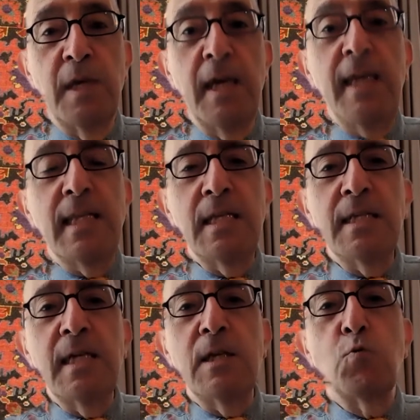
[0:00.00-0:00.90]

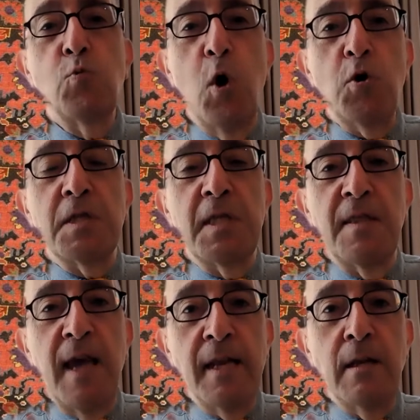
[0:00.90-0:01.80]
isn't it worse
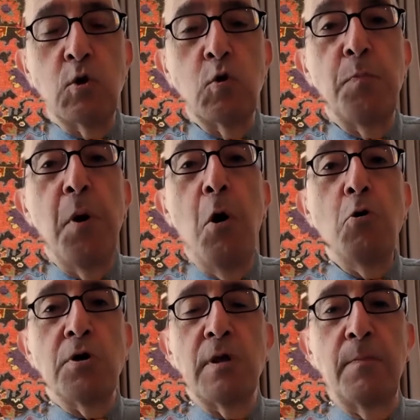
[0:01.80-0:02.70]
then to
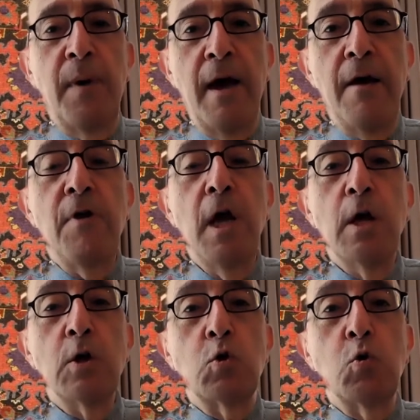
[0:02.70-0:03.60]
poke the bear,
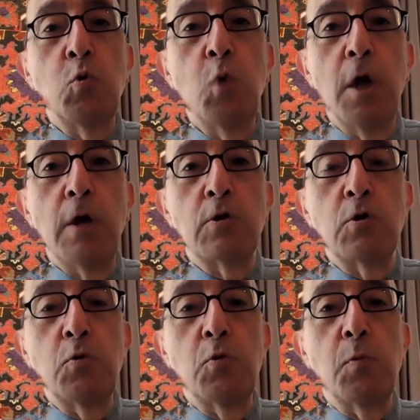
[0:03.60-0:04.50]
to
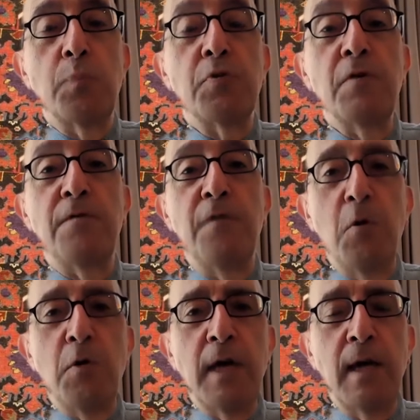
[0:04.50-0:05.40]

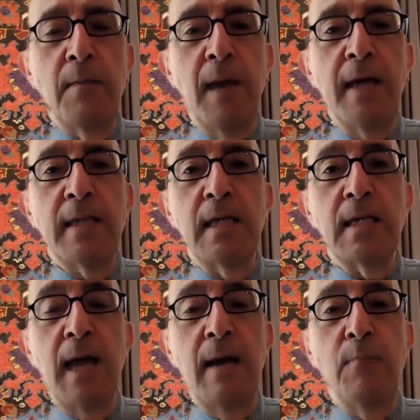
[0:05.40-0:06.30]
provoke him at a
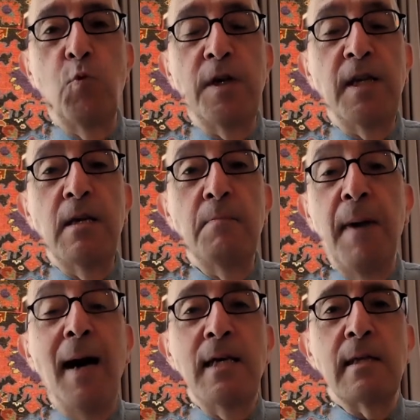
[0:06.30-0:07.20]
time when he
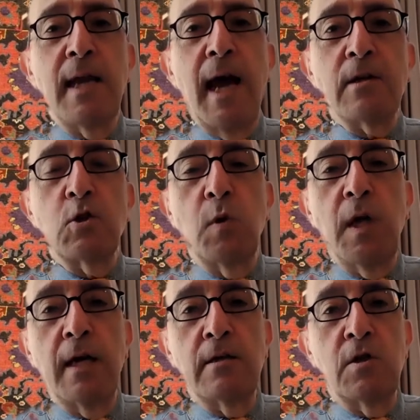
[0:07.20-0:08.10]
might
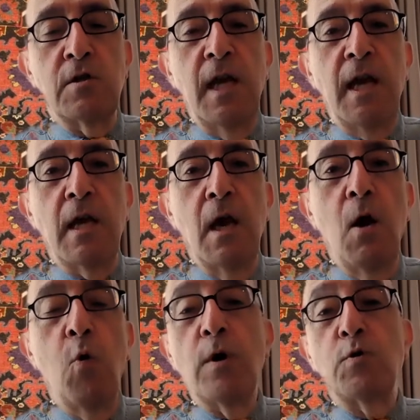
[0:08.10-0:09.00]
actually undertake
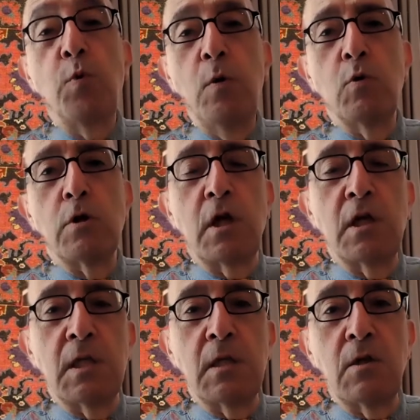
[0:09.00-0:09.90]
what we would
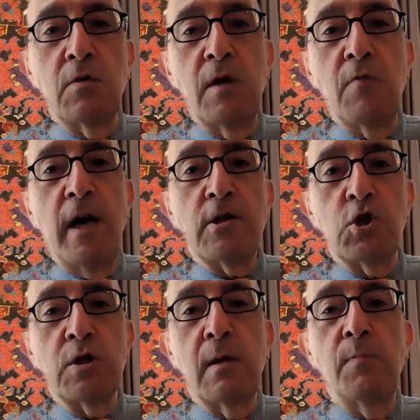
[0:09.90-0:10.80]
consider
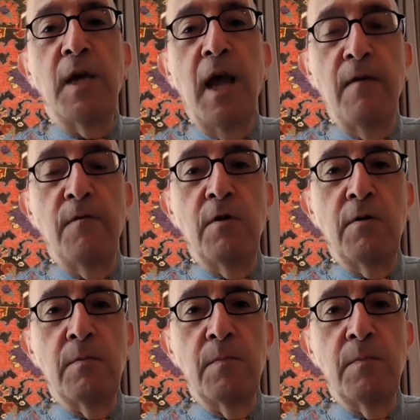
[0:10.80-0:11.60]
irrational behavior?